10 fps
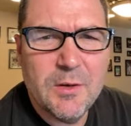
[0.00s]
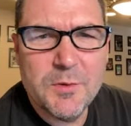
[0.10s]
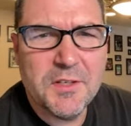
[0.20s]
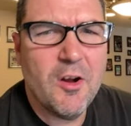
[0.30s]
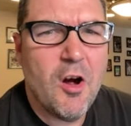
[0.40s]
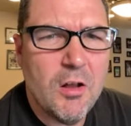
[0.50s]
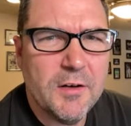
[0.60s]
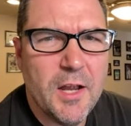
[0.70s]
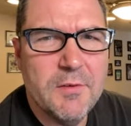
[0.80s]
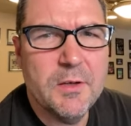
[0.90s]
It wasn't
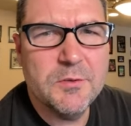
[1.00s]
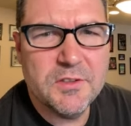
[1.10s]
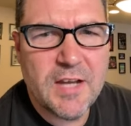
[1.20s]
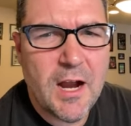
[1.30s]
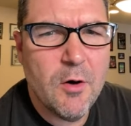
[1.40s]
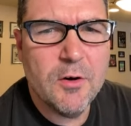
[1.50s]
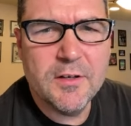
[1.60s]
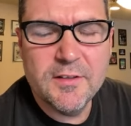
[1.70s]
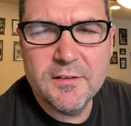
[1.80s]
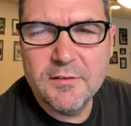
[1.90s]
caller-heavy. It was just
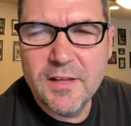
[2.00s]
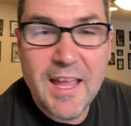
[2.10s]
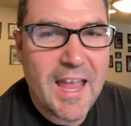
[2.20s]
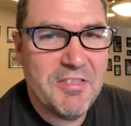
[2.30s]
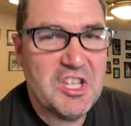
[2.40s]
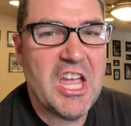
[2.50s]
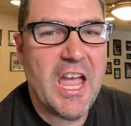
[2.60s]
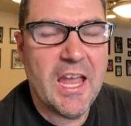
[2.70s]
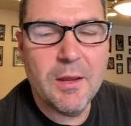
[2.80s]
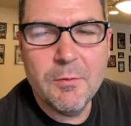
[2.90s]
Howard and the
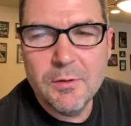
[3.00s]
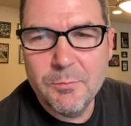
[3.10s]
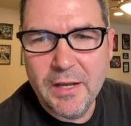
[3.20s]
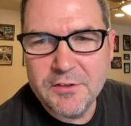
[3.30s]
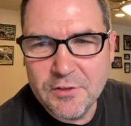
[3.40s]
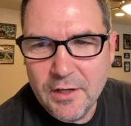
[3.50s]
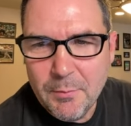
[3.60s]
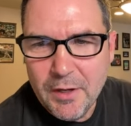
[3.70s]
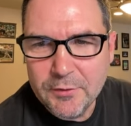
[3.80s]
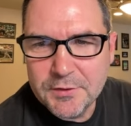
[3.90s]
gang bantering
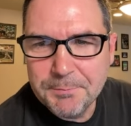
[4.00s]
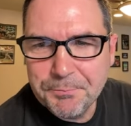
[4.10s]
about.